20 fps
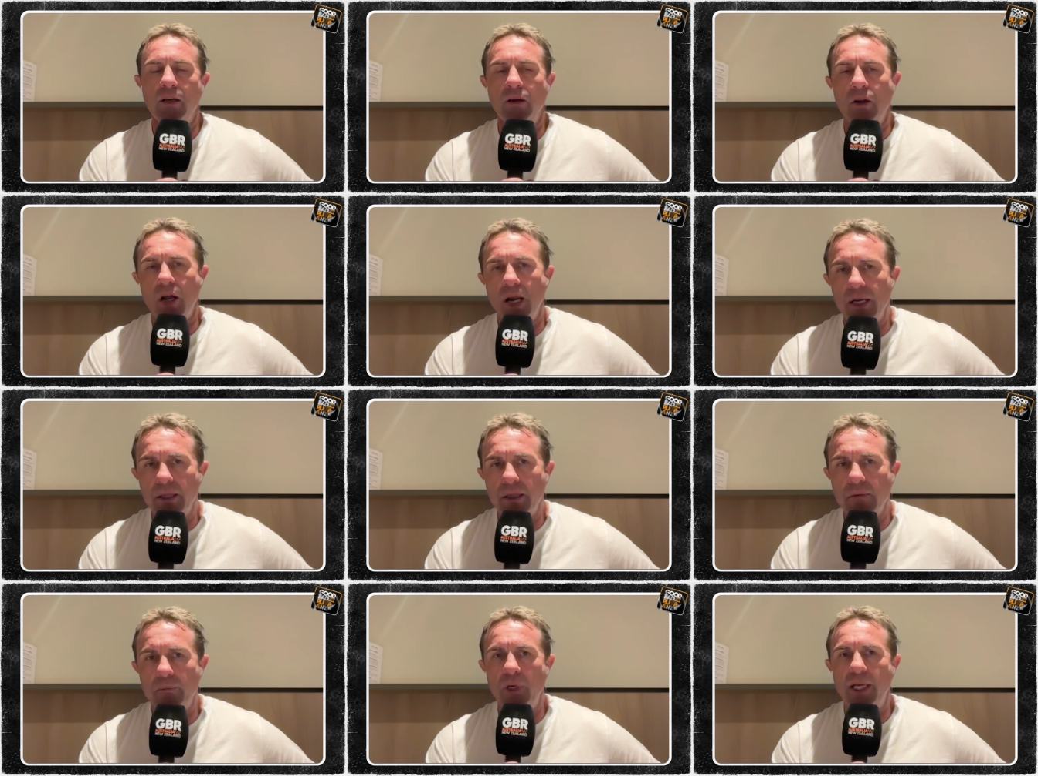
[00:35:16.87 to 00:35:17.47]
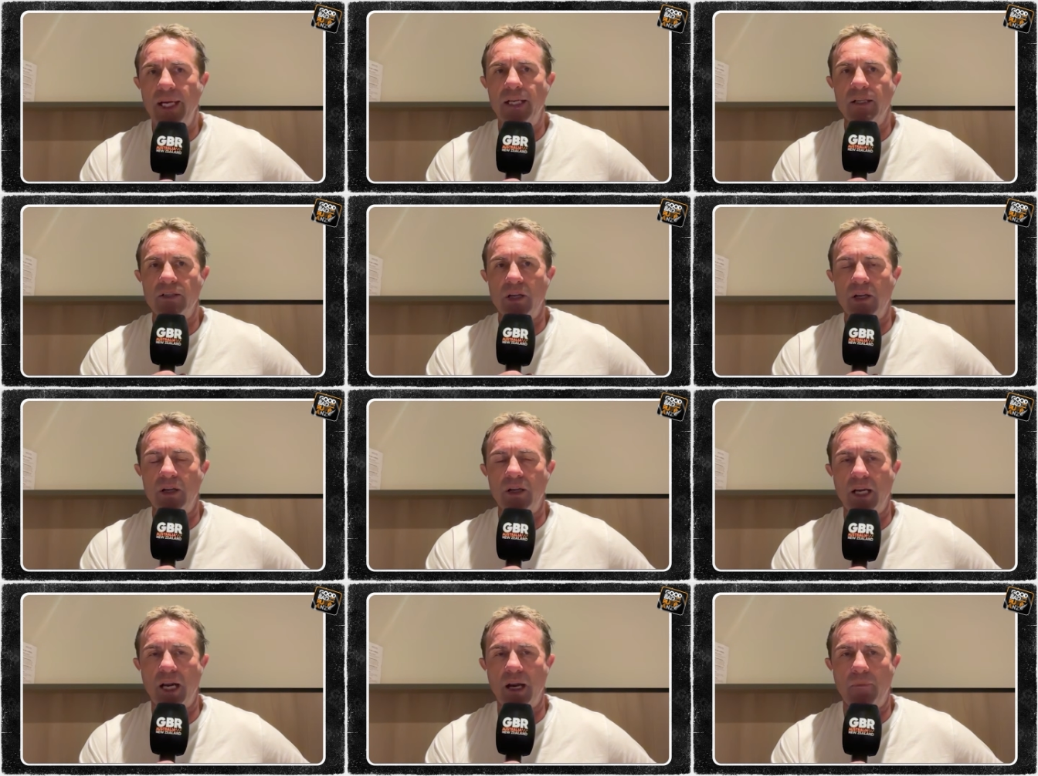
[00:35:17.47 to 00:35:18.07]
like the
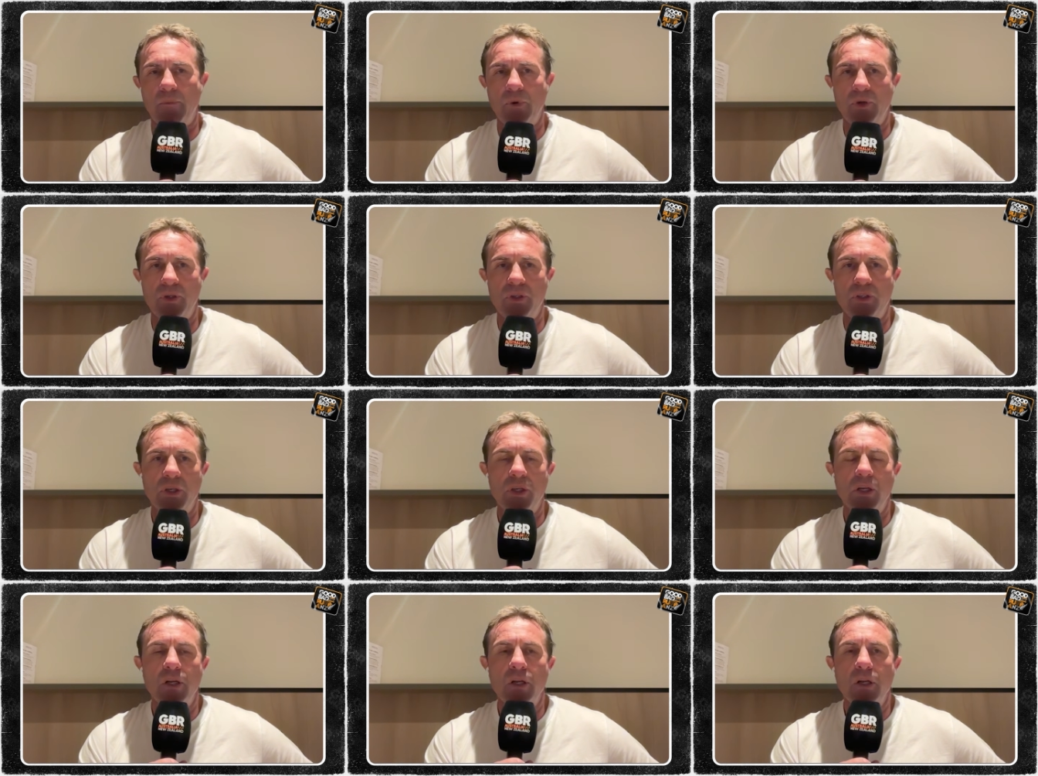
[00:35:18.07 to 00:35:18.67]
Bledisloe Cup, which